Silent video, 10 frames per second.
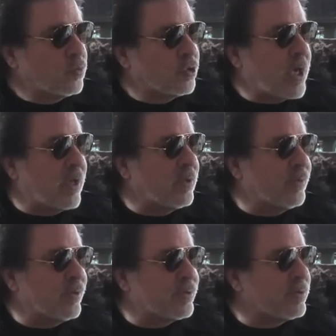Child
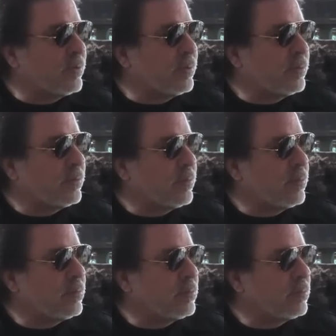abuse.
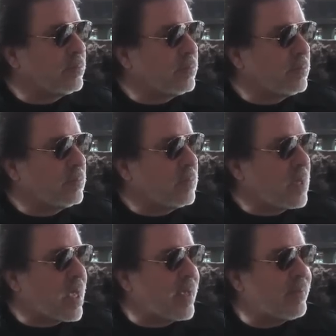
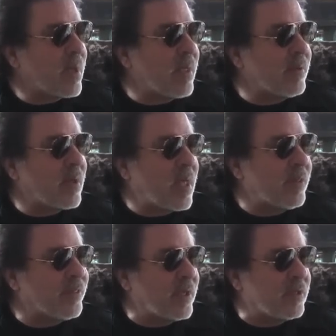I, I,
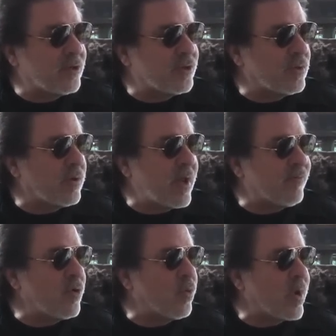I think the children
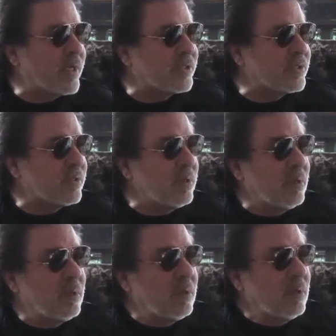have no rights,
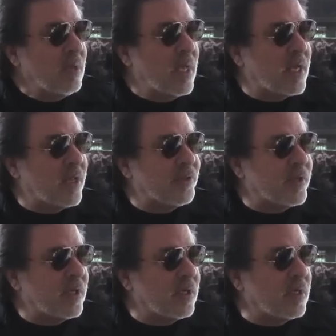and I
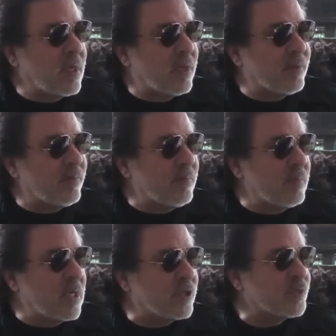think
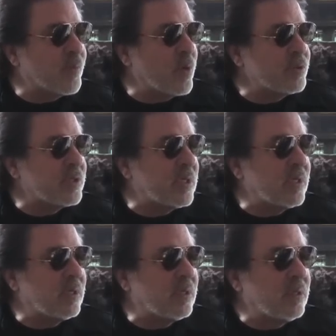um,
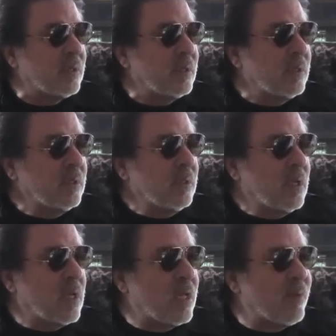exposing
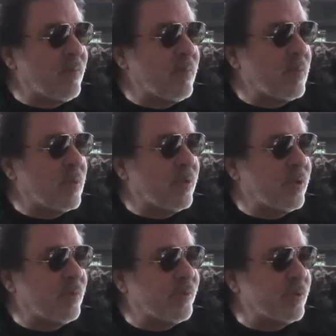um,
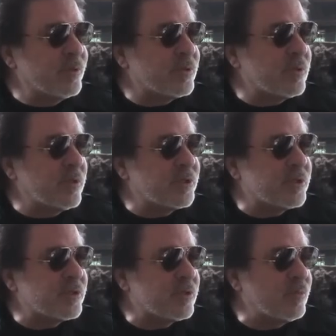the abuse in the
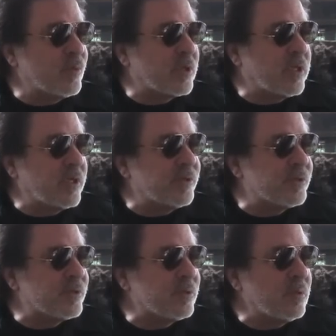system with
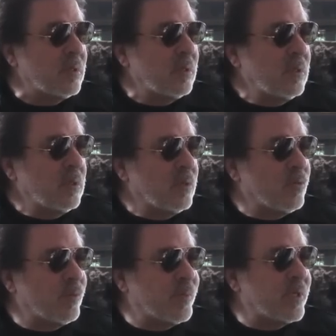kids
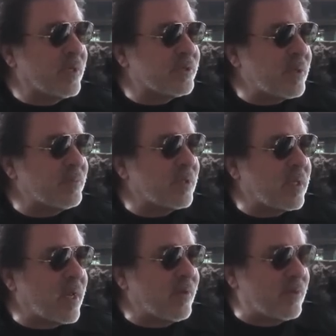would be a subject that I